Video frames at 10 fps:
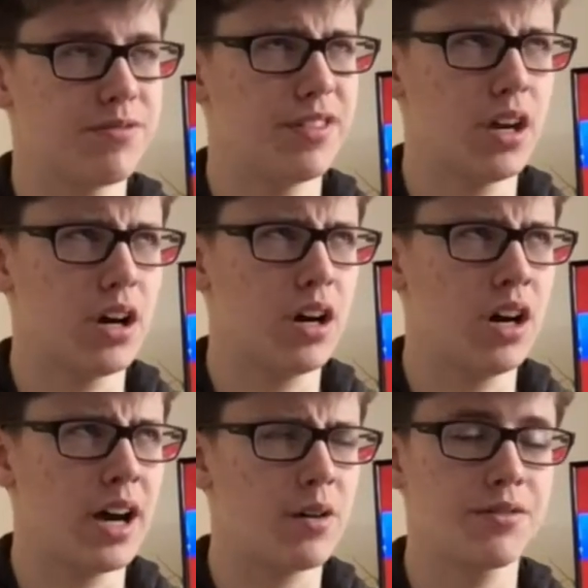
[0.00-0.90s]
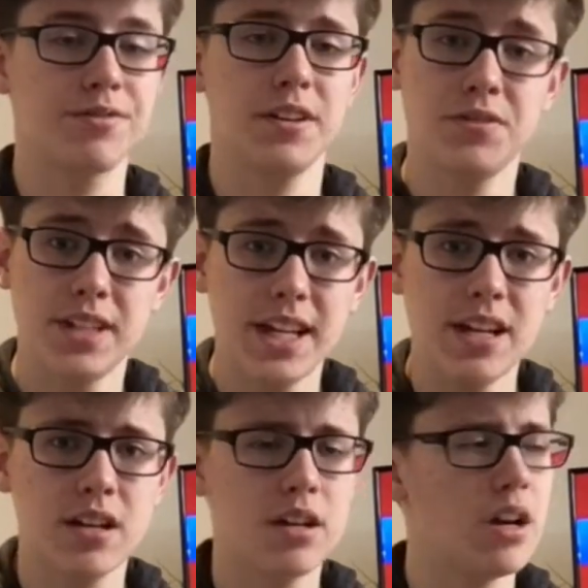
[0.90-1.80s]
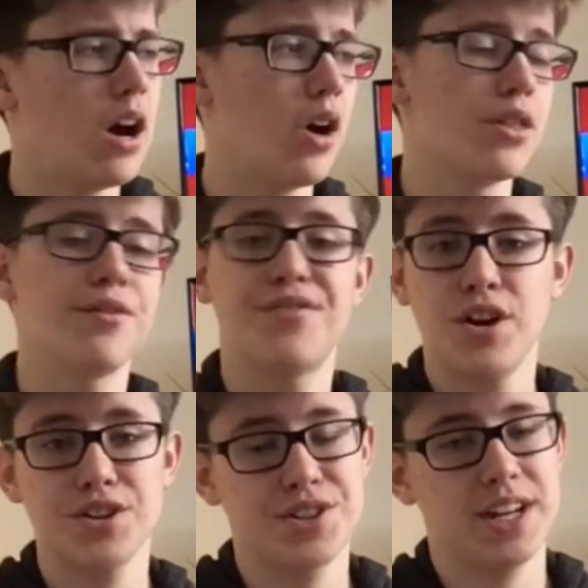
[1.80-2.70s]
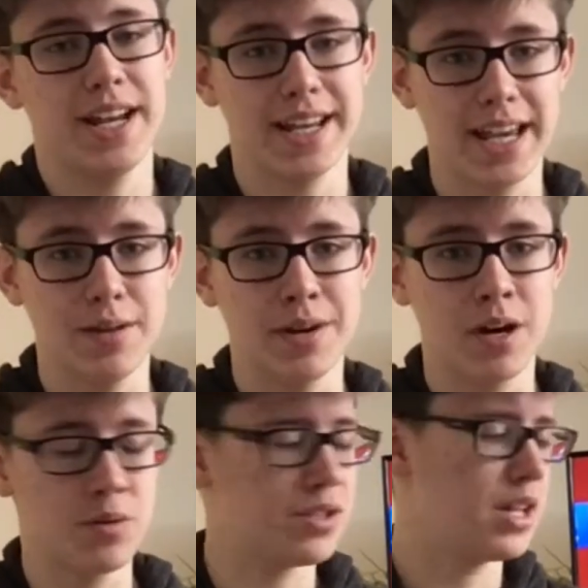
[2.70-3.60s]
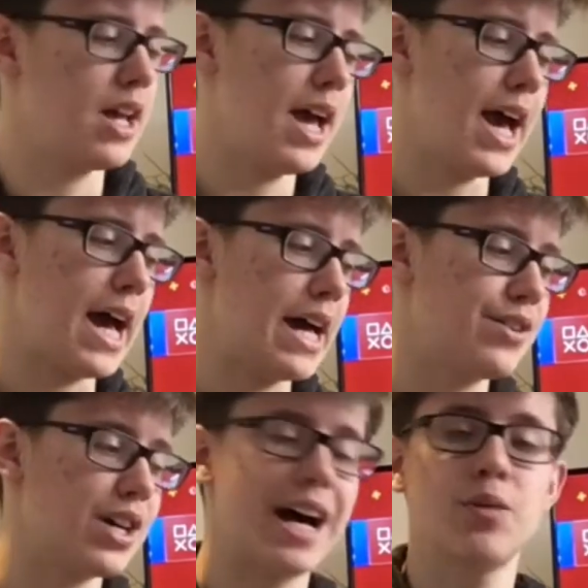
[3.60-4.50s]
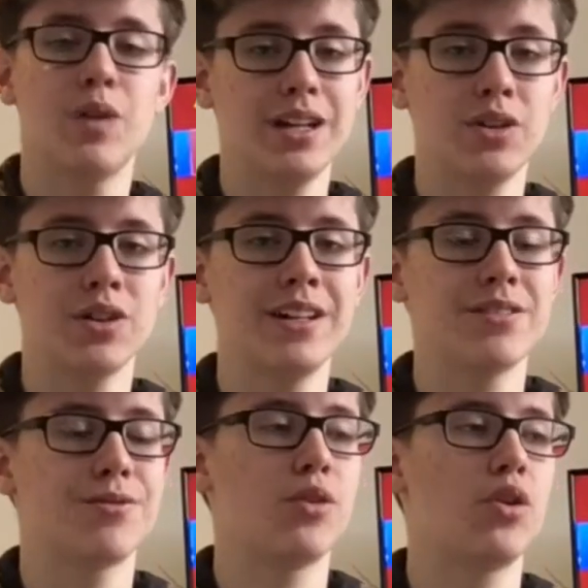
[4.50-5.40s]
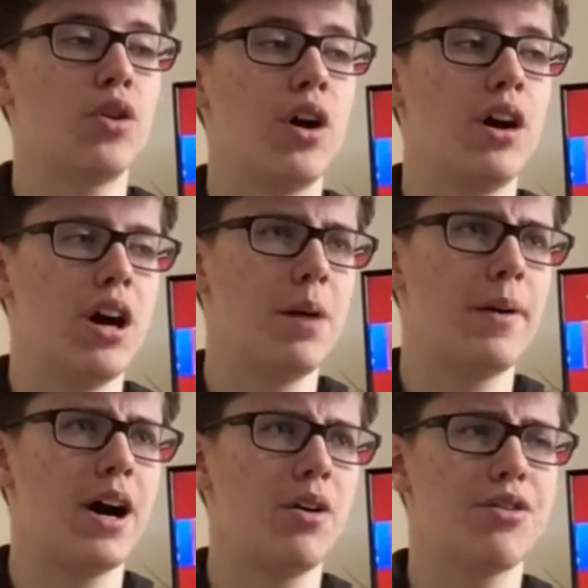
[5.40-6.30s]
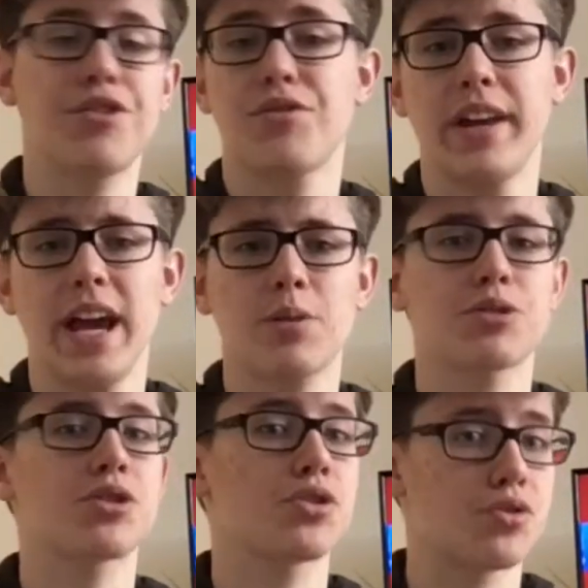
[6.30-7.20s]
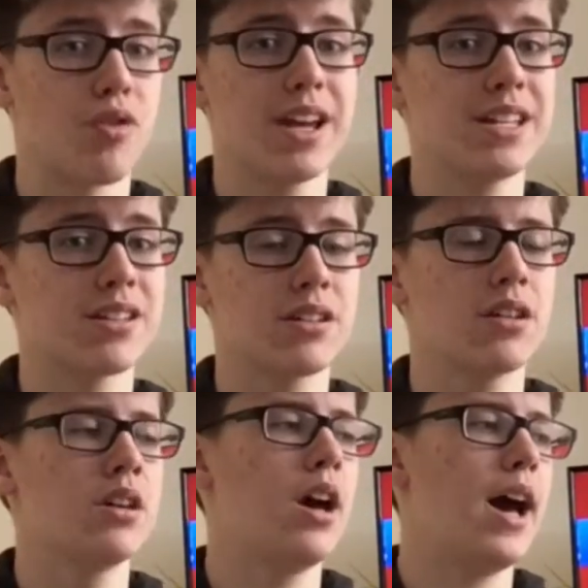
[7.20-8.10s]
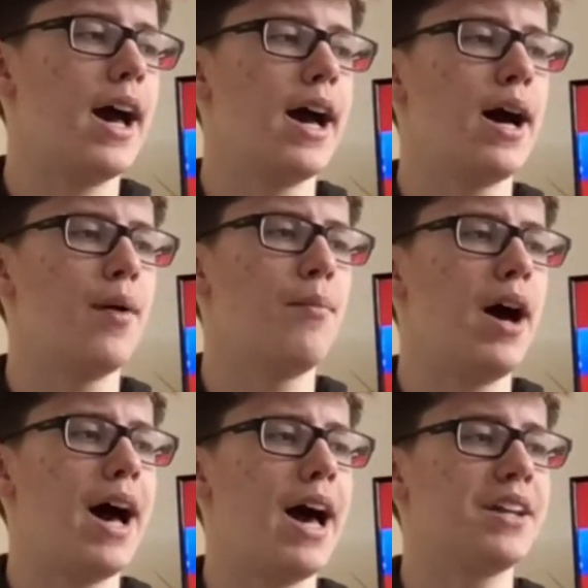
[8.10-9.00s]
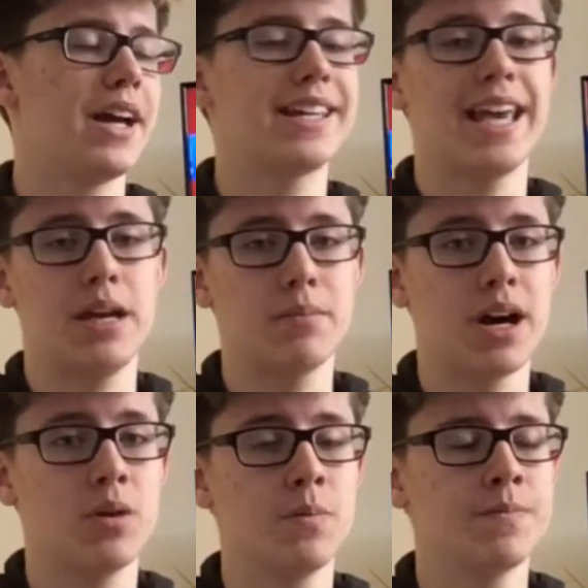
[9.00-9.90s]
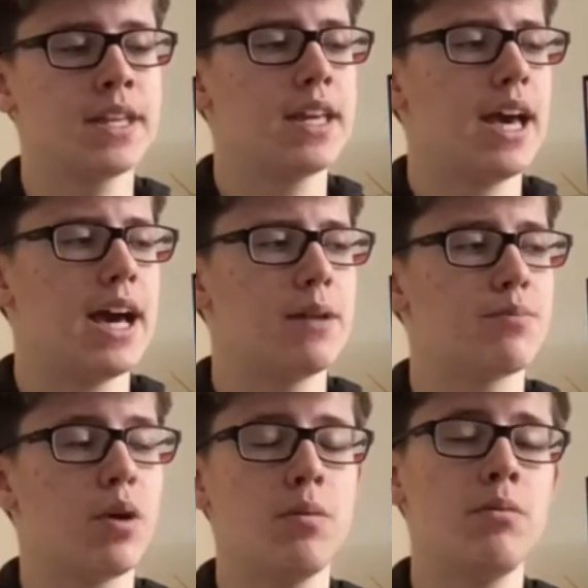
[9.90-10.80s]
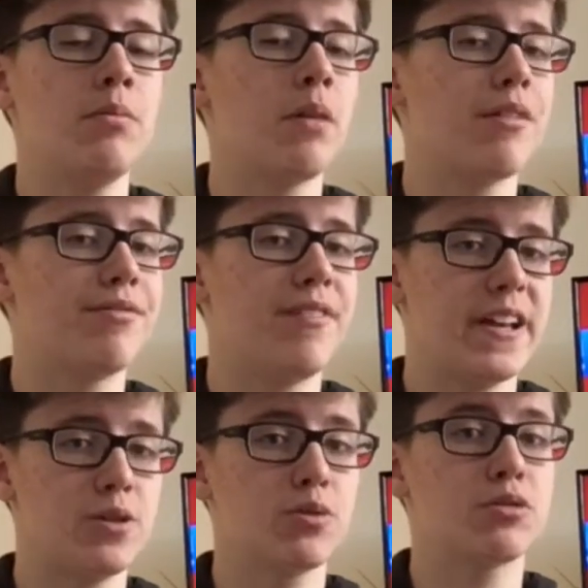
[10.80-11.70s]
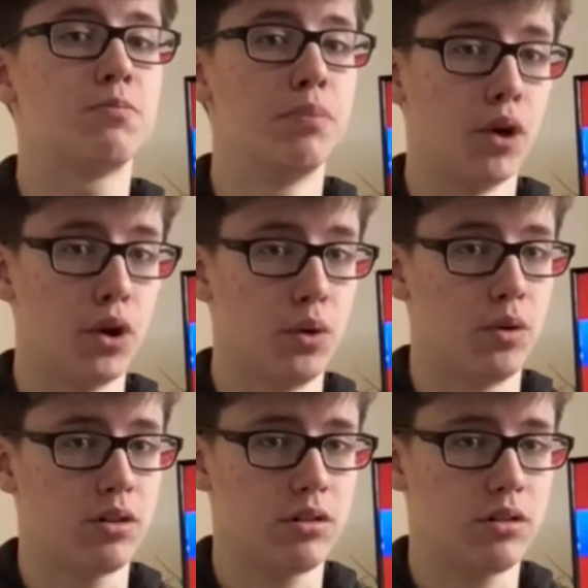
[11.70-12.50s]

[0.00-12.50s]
VR out of 50 on the first year it came out, and I went on it for about 3 hours straight, and I came out, and probably my face was blue.